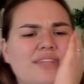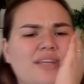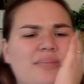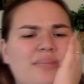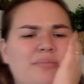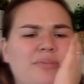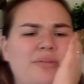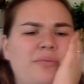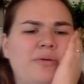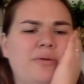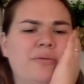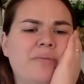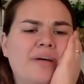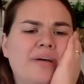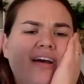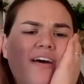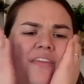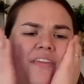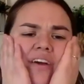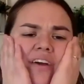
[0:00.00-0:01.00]
I'm going to put my
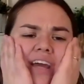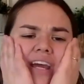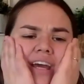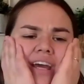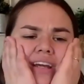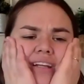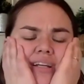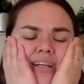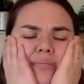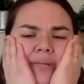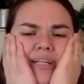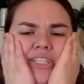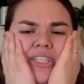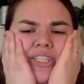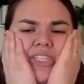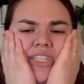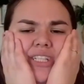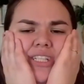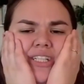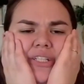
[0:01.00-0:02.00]
other hand on my
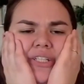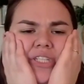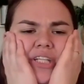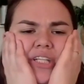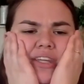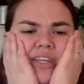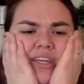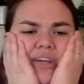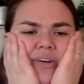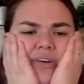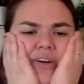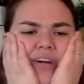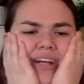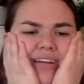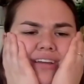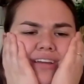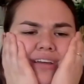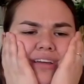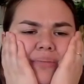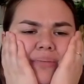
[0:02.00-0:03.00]
cheek, gently
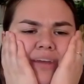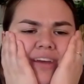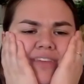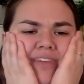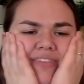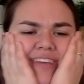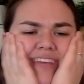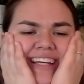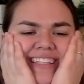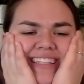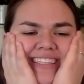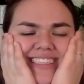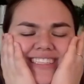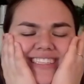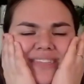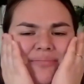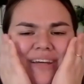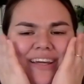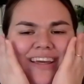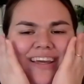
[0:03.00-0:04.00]
cradling my face
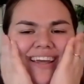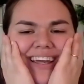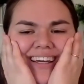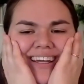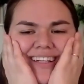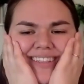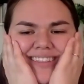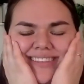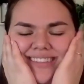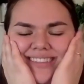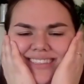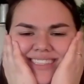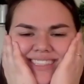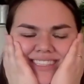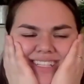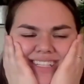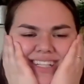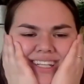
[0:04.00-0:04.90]
in my hands.